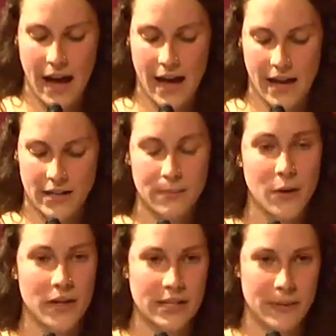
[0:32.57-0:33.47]
And
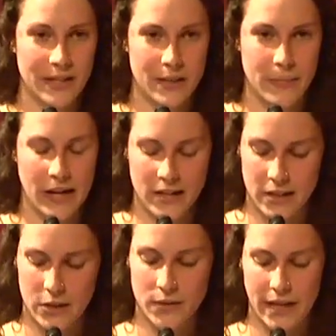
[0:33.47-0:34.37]
Simone has been compared to
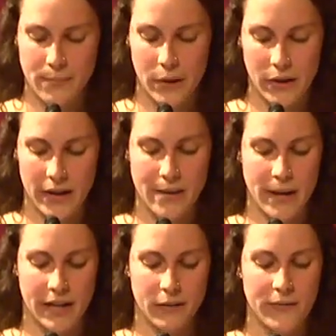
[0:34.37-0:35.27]
Usain Bolt and
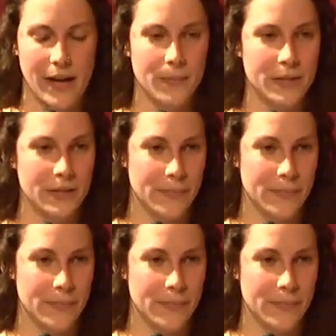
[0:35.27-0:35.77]
Michael Phelps,